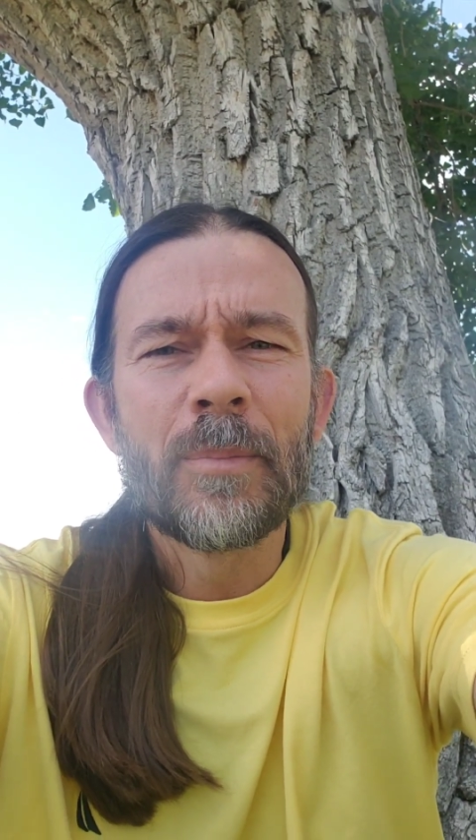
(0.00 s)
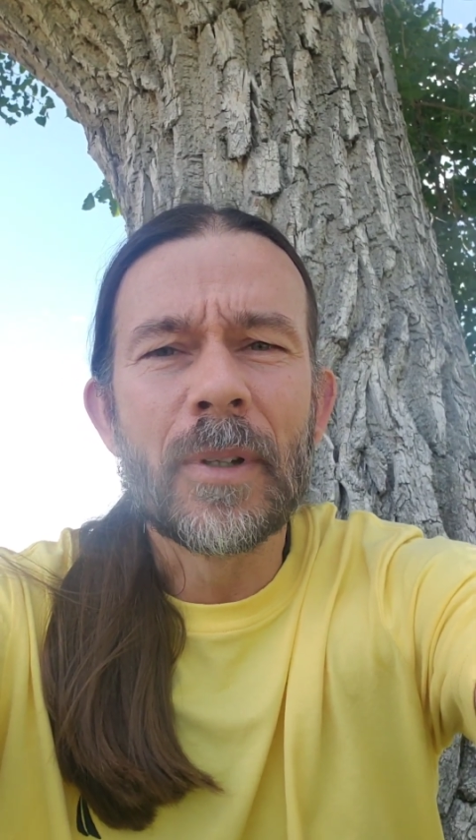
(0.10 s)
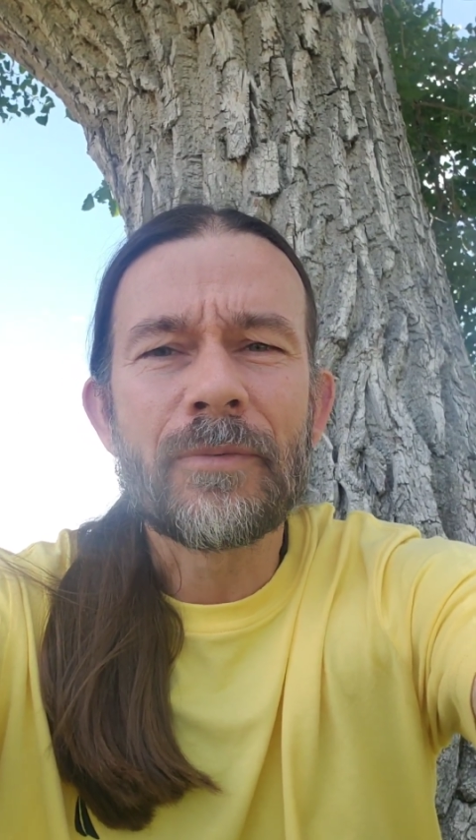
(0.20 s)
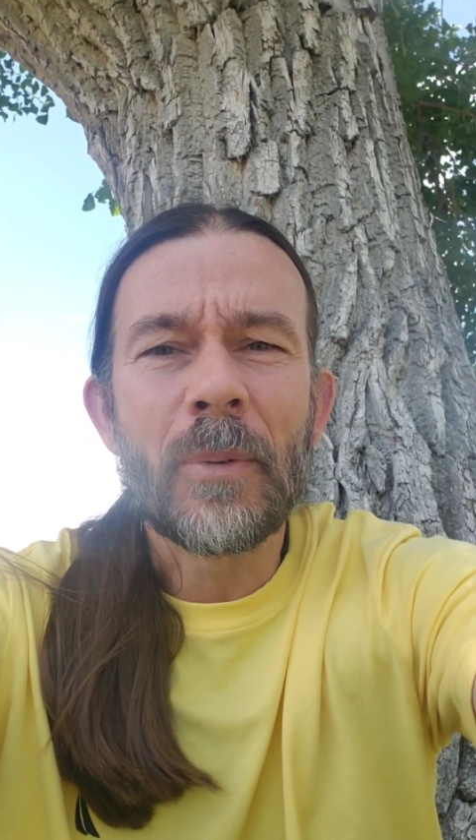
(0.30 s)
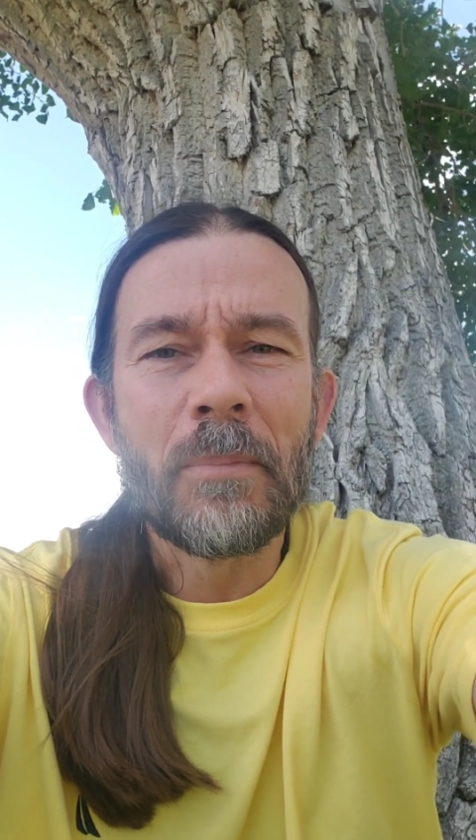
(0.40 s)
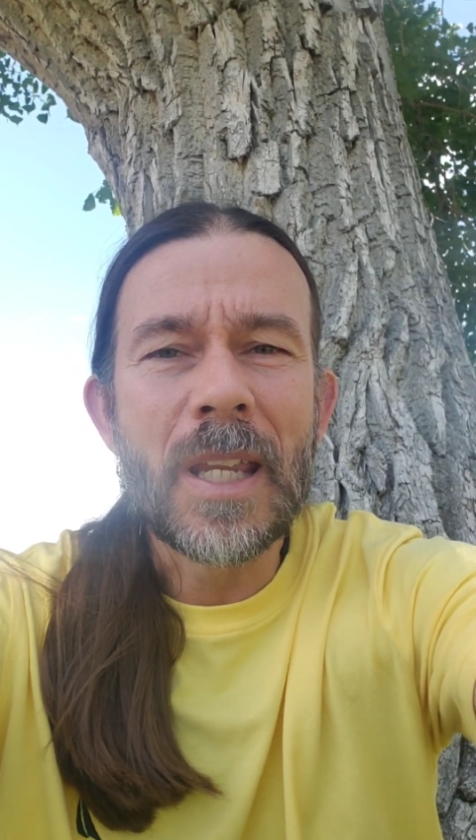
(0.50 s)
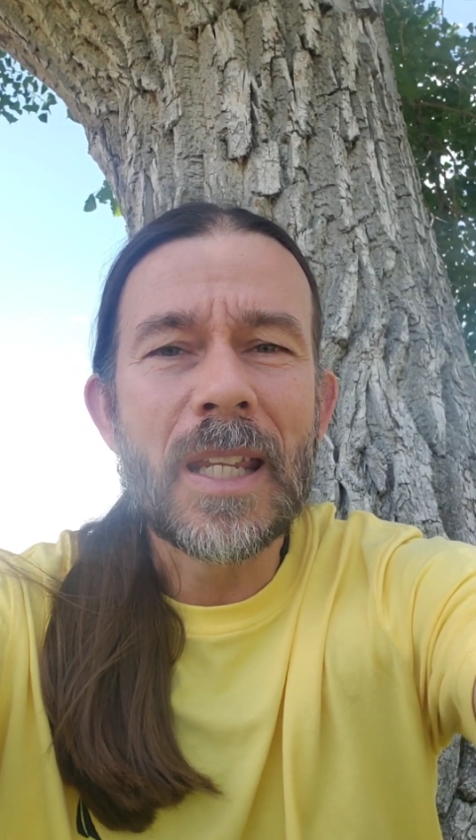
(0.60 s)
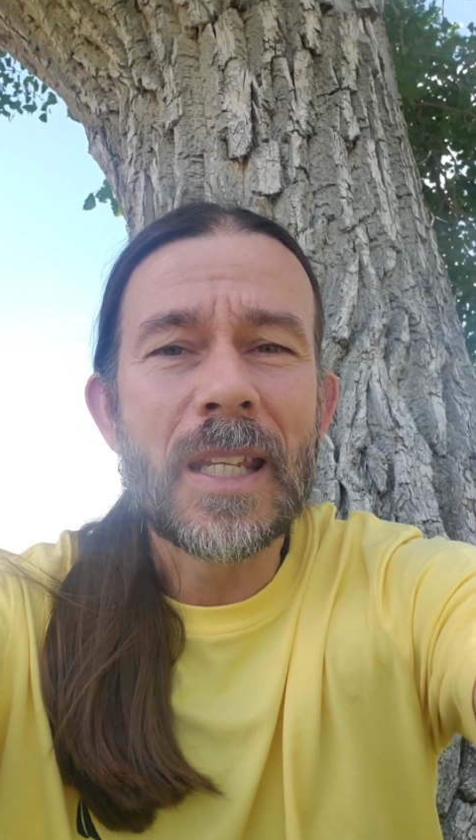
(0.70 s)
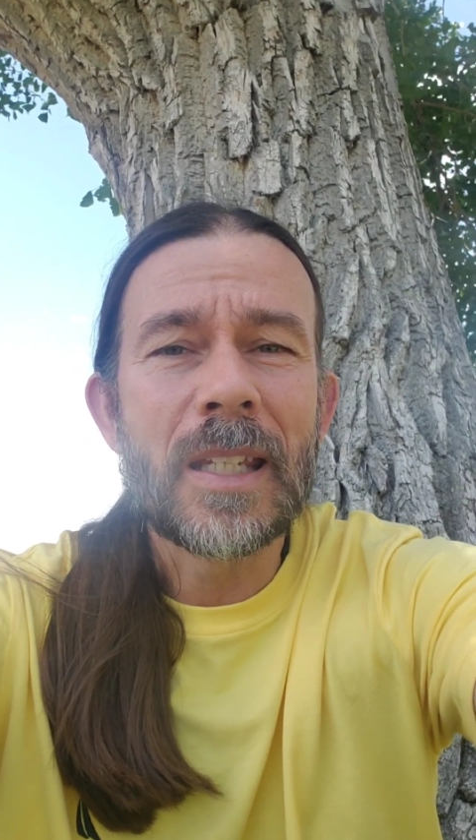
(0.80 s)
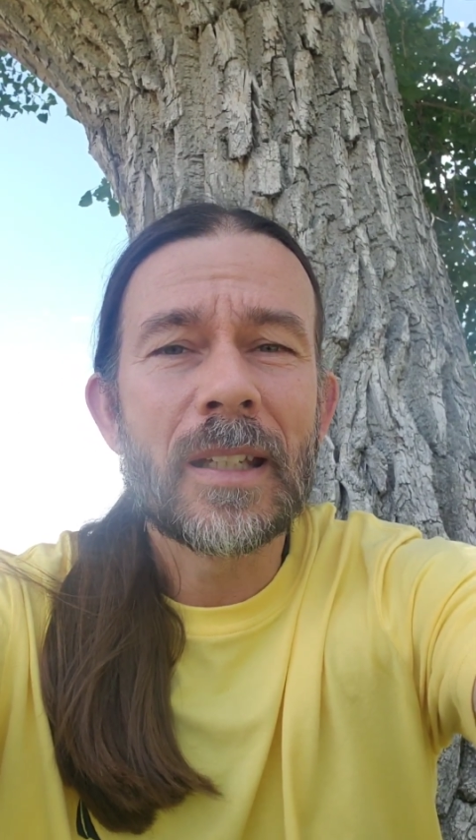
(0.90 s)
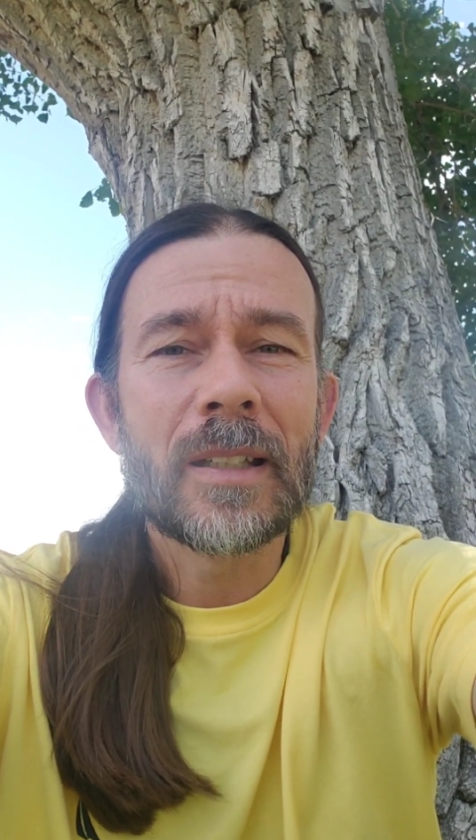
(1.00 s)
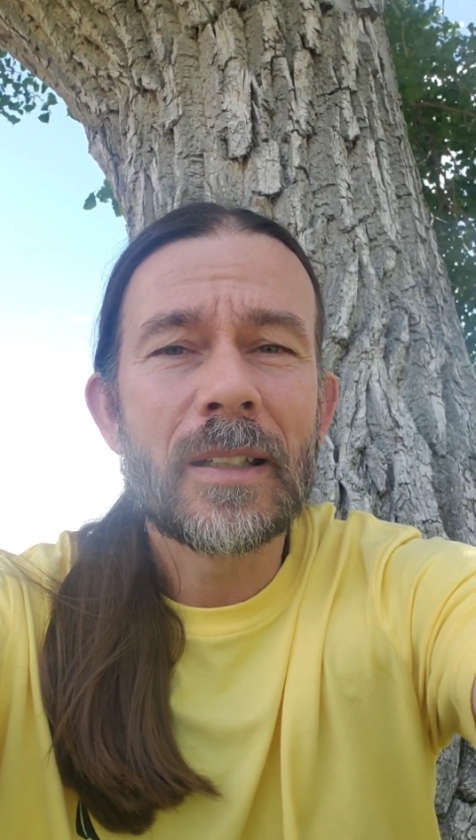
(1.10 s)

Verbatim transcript: But for me,